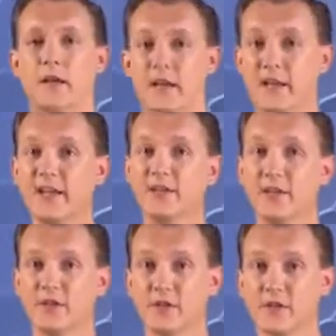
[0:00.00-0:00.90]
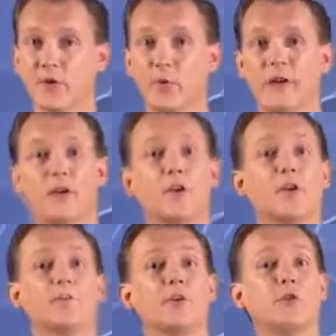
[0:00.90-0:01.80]
In the next section, we're going to
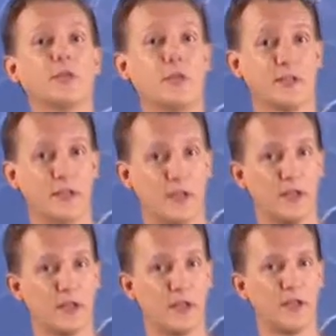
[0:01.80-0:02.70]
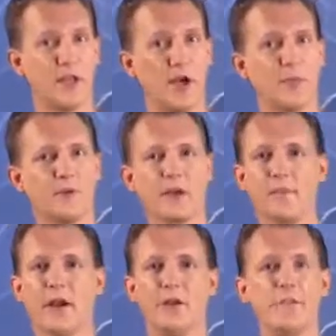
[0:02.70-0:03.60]
learn a few tricks that we can use to help us
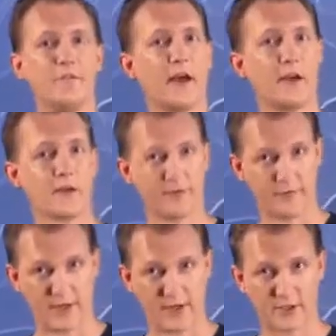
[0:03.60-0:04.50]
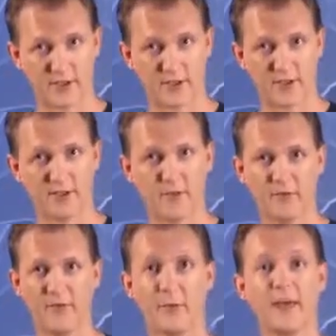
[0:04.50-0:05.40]
compare the values of fractions. But
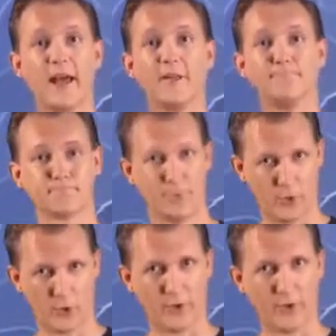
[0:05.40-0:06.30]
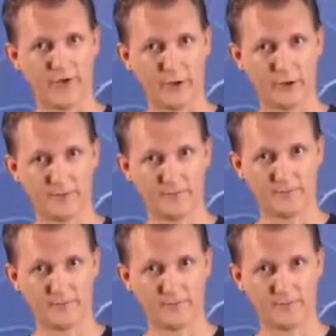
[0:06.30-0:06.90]
before that, a quick review.